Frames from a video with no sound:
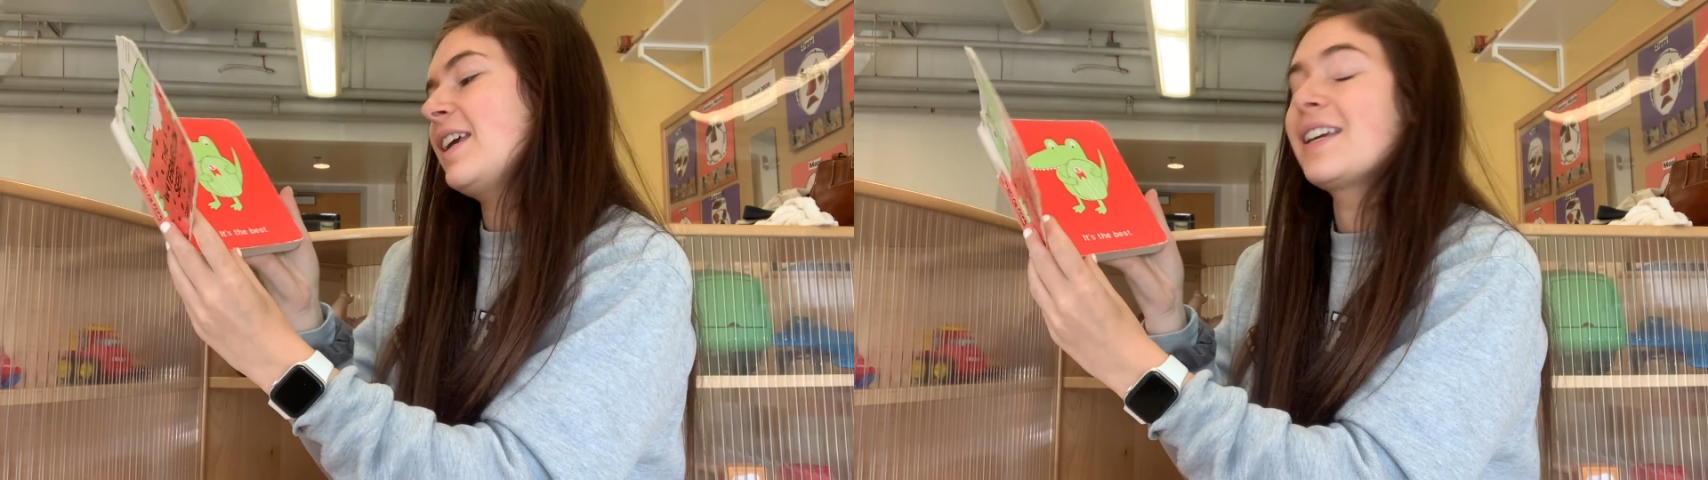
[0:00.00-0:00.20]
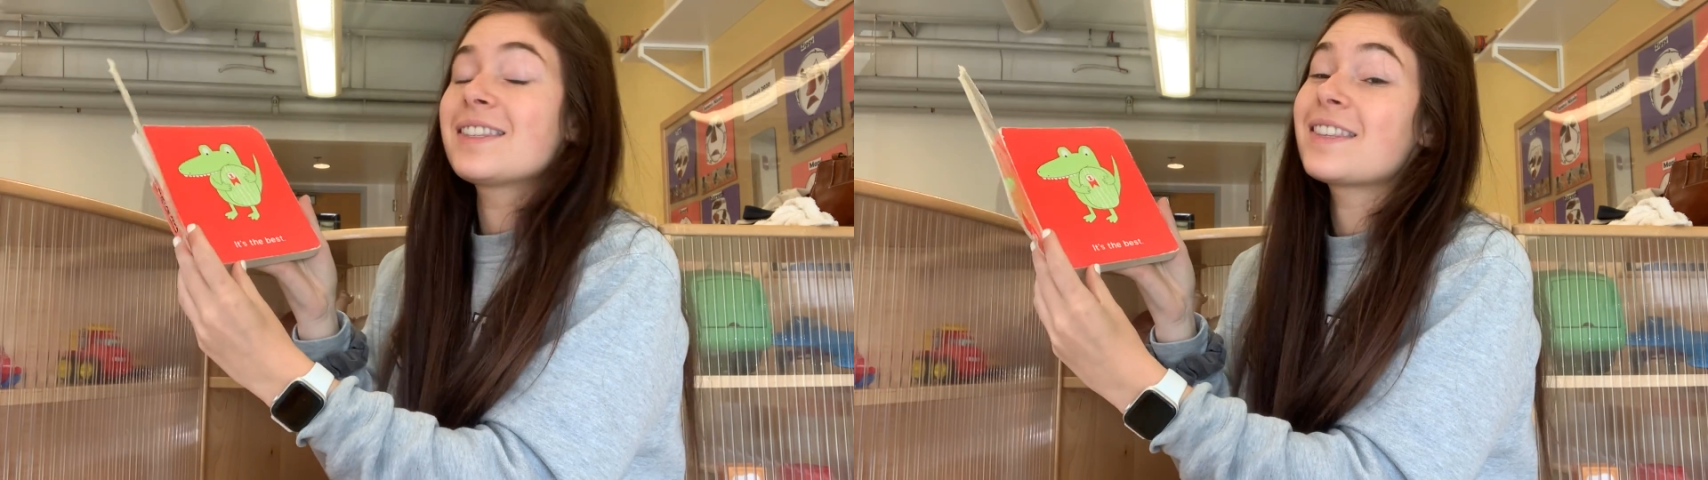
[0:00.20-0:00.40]

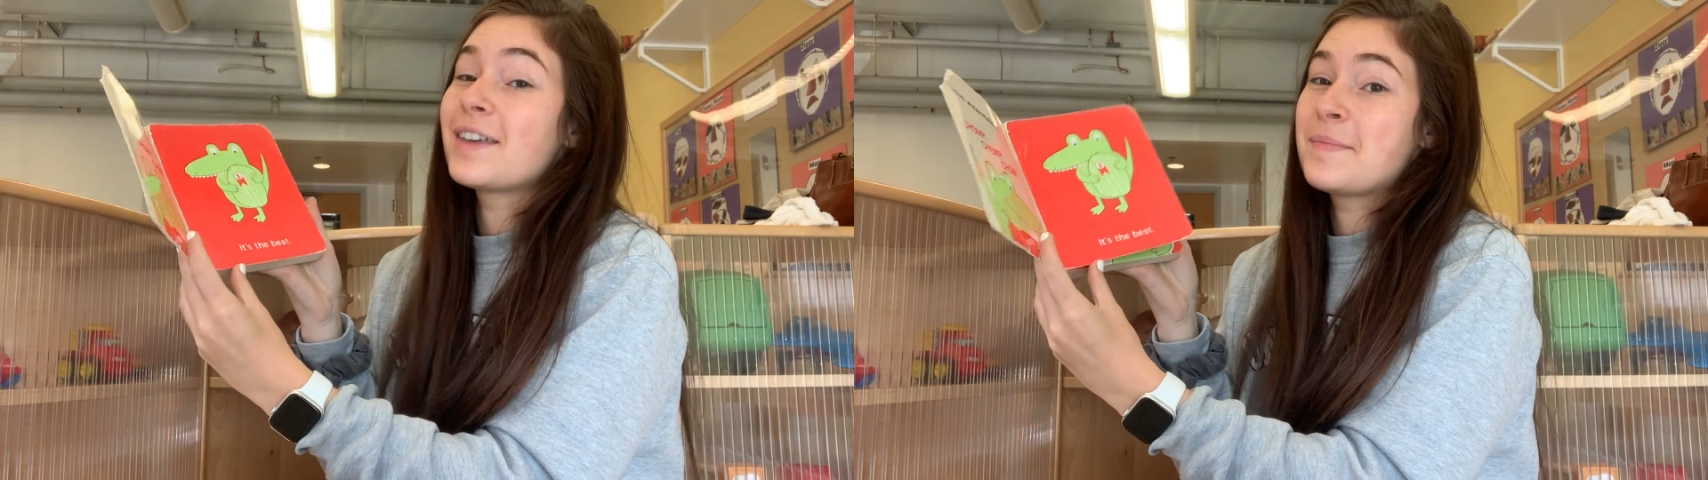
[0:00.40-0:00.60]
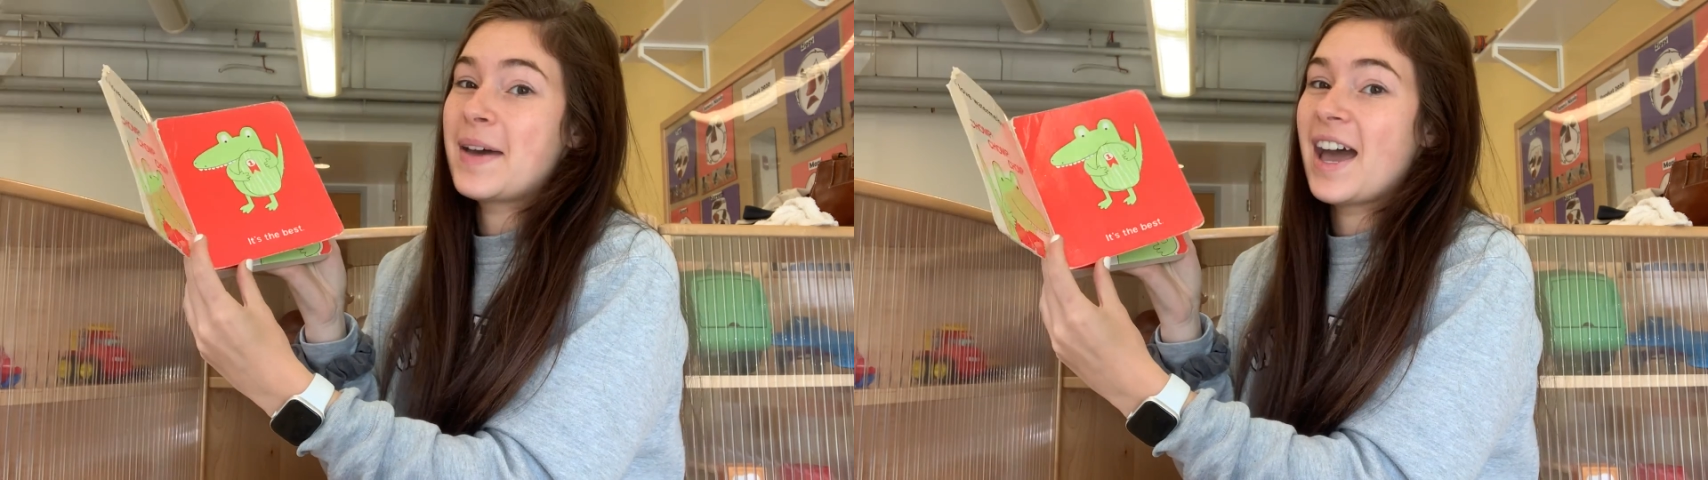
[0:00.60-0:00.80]
It's
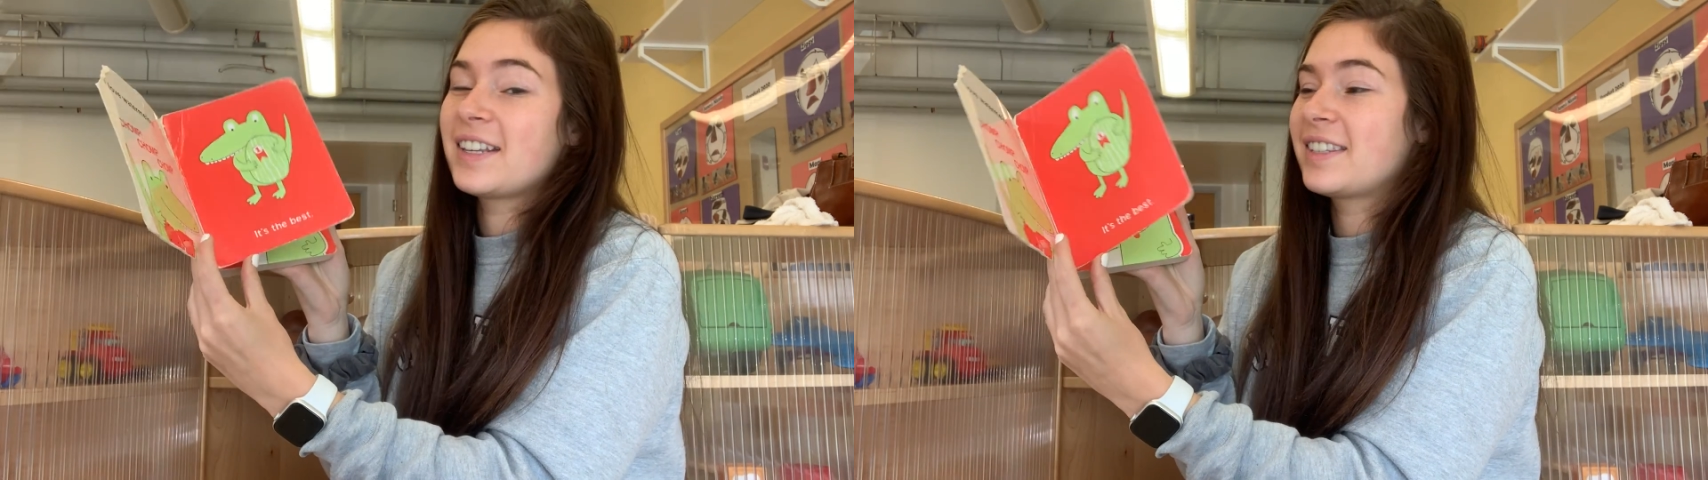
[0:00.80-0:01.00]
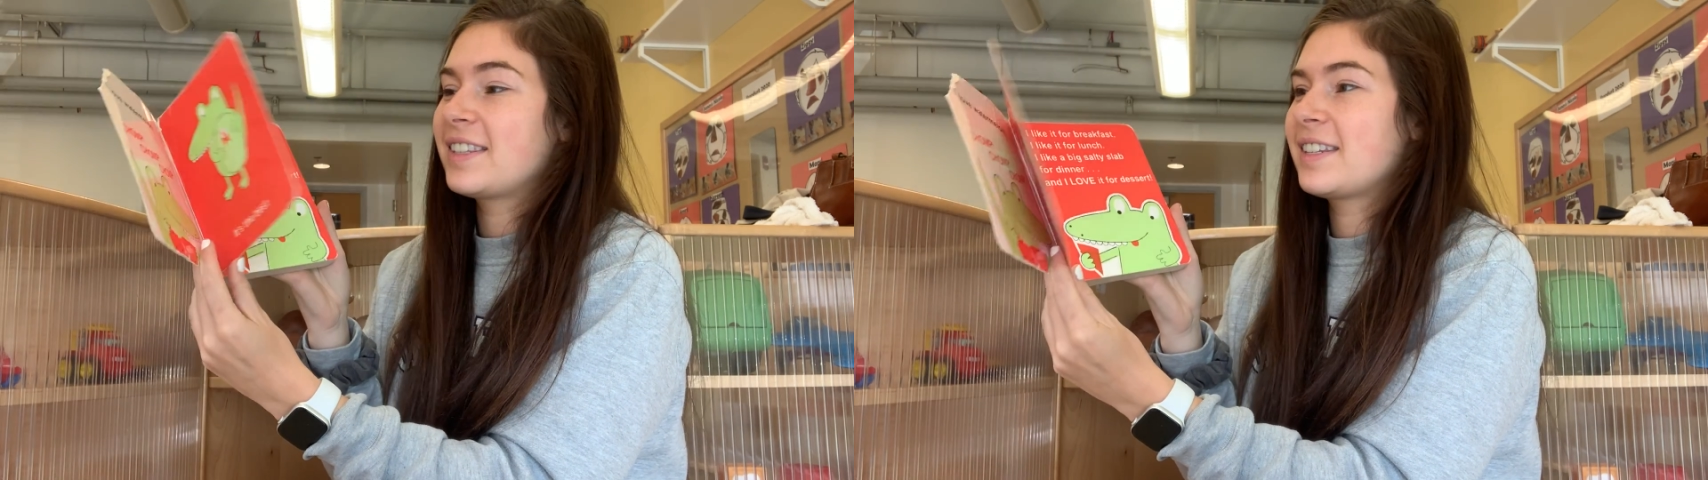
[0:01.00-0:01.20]
the
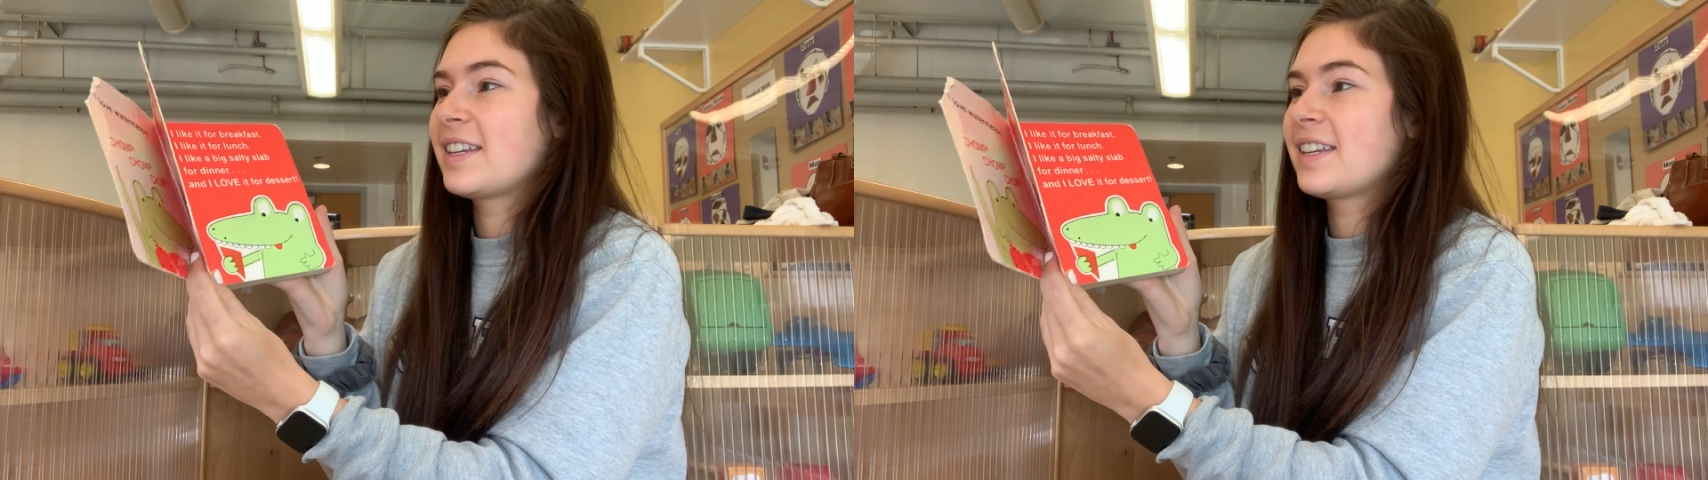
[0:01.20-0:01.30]
best.